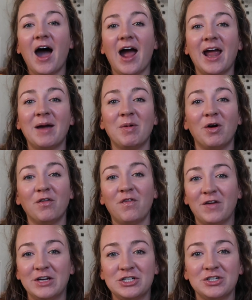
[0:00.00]
I am
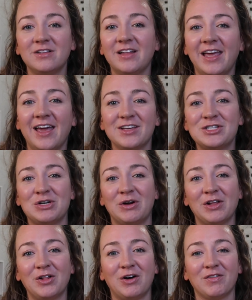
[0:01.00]
officially a
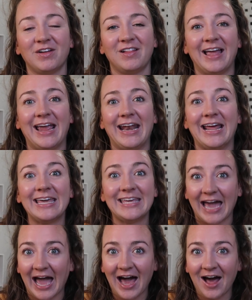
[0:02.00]
Stoney Clover Lane
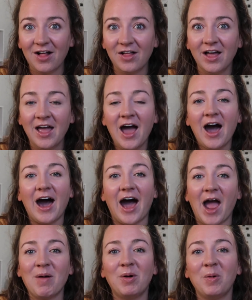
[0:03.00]
gal.
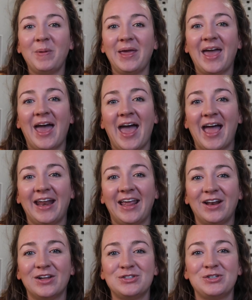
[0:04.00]
I will be
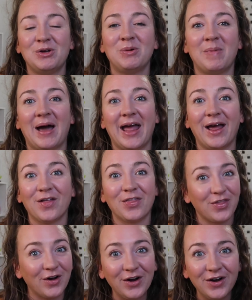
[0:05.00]
heading to my
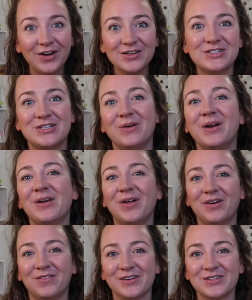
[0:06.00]
3rd Stoney
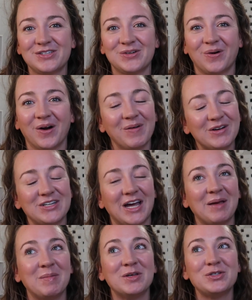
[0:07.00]
Clover store, which
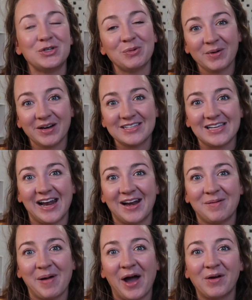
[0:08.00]
I am super
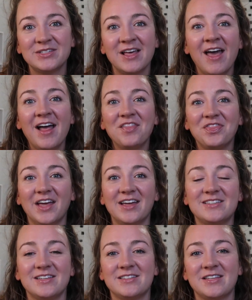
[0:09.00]
excited about.
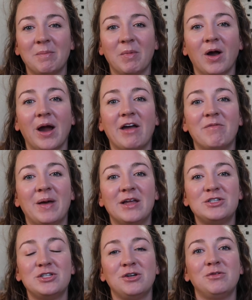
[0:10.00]
This summer I've
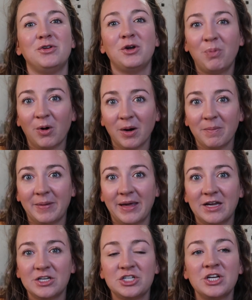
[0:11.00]
been to Newport
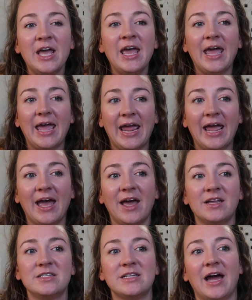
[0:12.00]
Beach
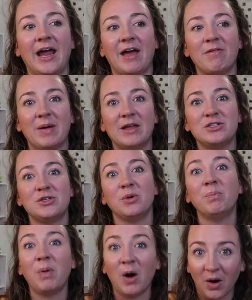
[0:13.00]
and I have been
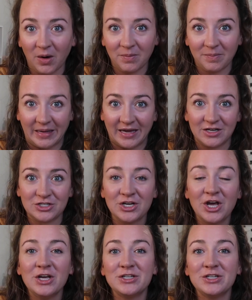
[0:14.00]
to Palm Beach.